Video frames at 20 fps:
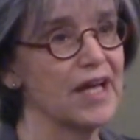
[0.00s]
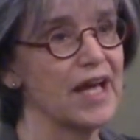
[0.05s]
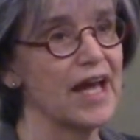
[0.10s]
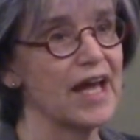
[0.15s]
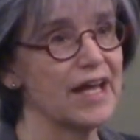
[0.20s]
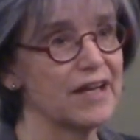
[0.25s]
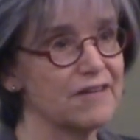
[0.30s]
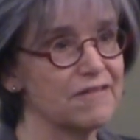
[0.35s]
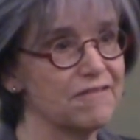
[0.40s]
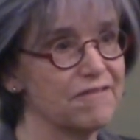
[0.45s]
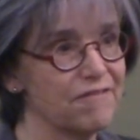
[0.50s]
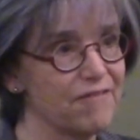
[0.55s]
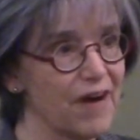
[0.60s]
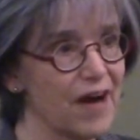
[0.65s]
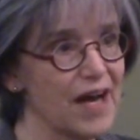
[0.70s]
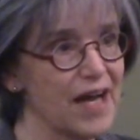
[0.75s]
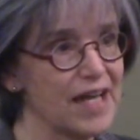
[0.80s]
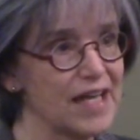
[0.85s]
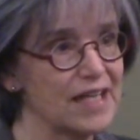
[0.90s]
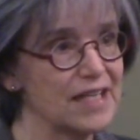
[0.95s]
and
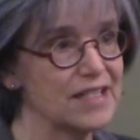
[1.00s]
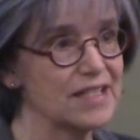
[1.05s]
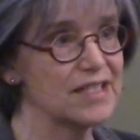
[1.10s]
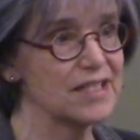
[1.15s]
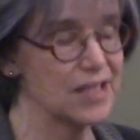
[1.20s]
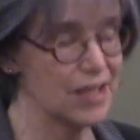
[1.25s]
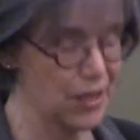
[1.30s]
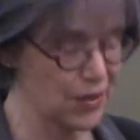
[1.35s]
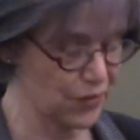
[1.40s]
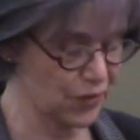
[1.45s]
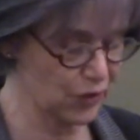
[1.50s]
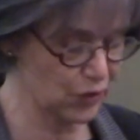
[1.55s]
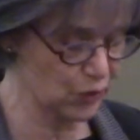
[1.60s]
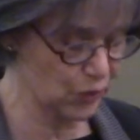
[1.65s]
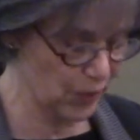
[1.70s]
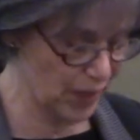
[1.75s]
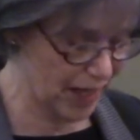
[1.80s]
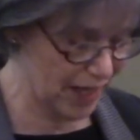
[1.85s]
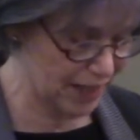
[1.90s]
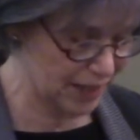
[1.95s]
find the
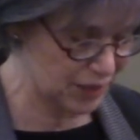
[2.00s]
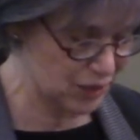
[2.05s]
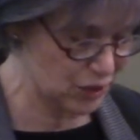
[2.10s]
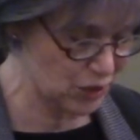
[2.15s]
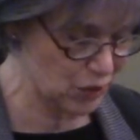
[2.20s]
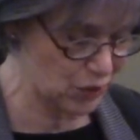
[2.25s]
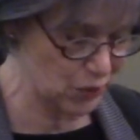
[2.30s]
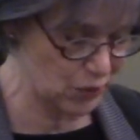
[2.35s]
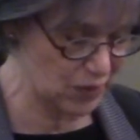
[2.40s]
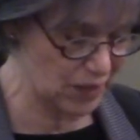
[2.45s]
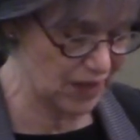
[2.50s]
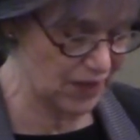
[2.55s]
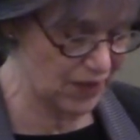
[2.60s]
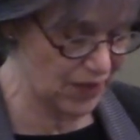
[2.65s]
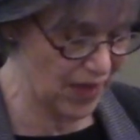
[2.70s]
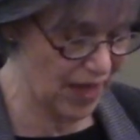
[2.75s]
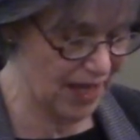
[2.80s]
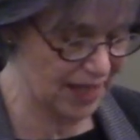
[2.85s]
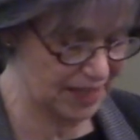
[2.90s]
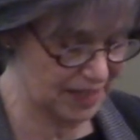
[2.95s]
gratitude
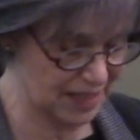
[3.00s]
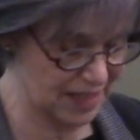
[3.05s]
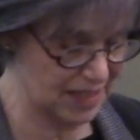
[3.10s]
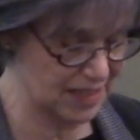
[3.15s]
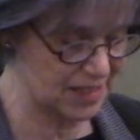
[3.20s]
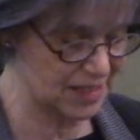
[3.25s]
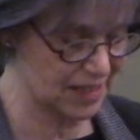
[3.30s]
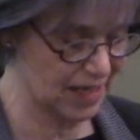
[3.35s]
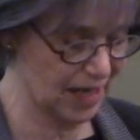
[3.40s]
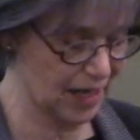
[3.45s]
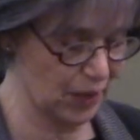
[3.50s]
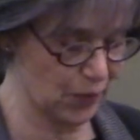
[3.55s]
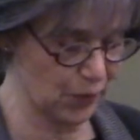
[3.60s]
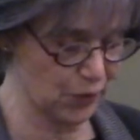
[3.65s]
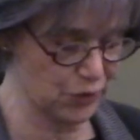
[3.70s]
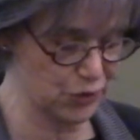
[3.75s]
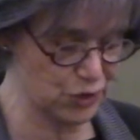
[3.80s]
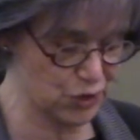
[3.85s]
that is ours,